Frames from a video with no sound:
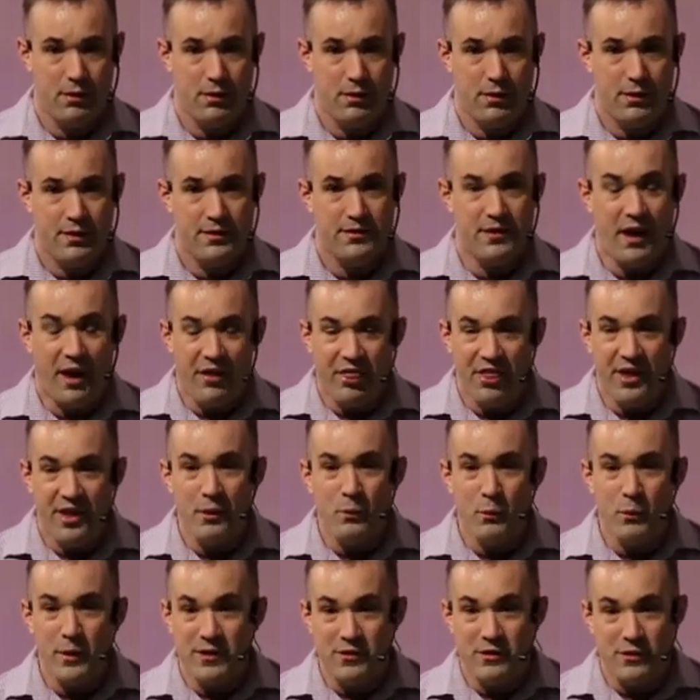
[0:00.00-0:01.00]
Nothing
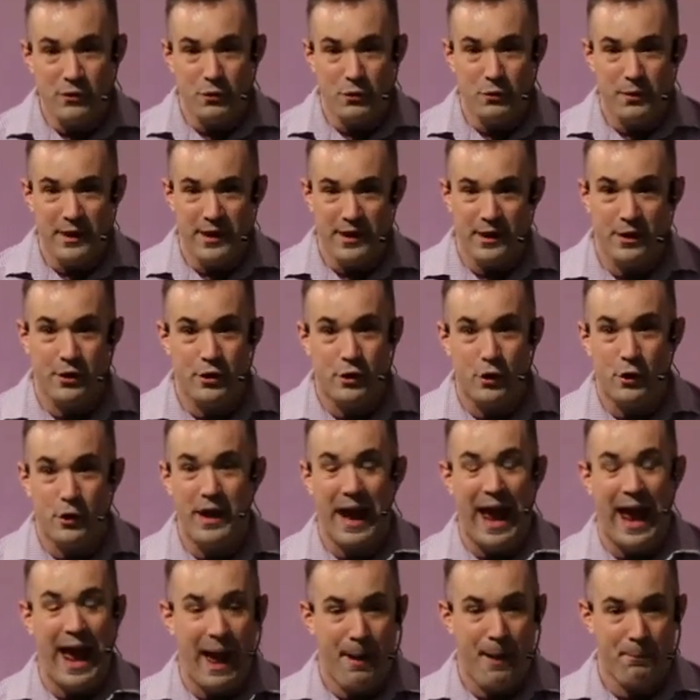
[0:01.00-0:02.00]
we do here could
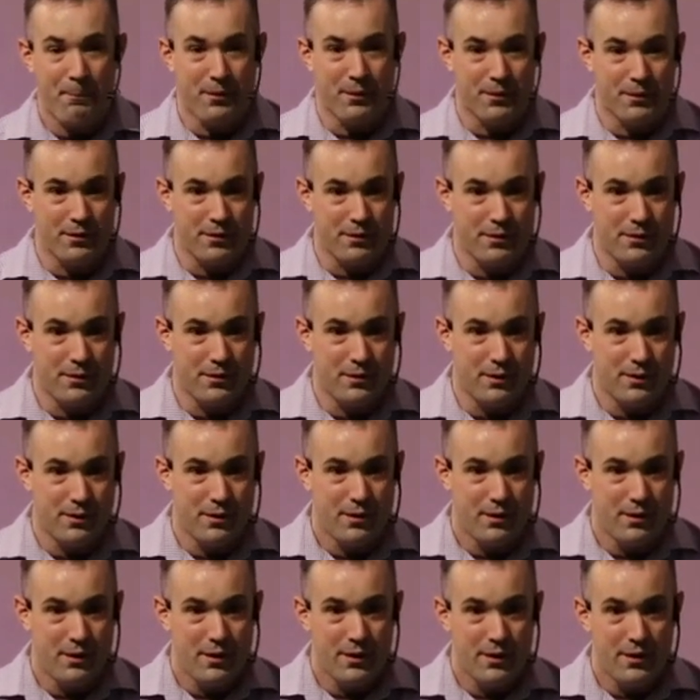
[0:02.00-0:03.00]
happen.
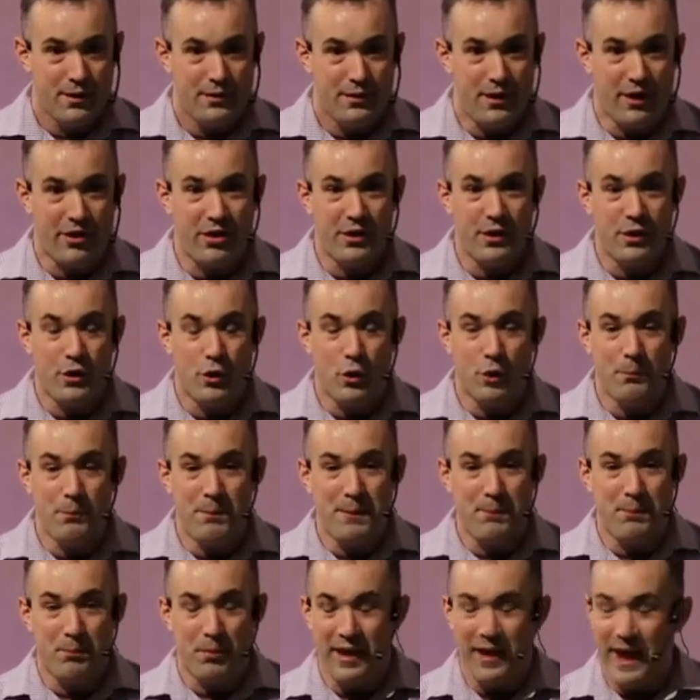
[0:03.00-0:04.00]
Nothing could be
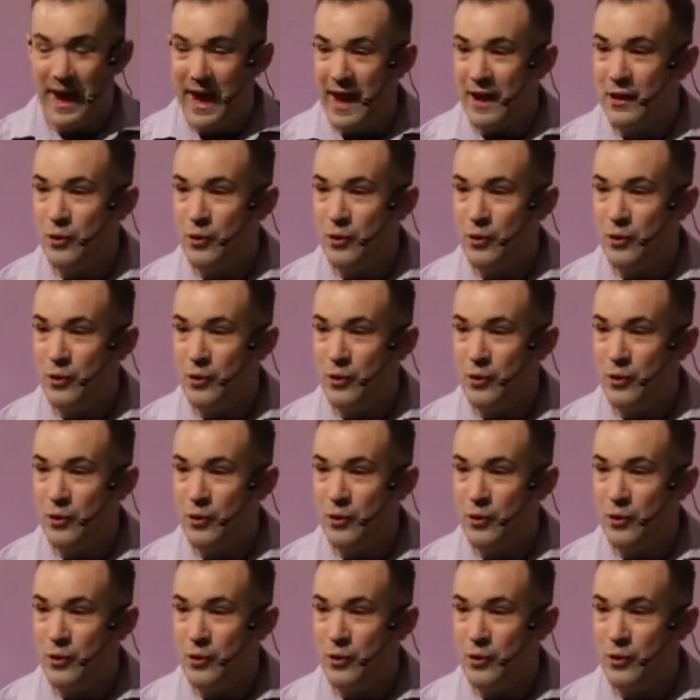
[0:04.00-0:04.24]
planned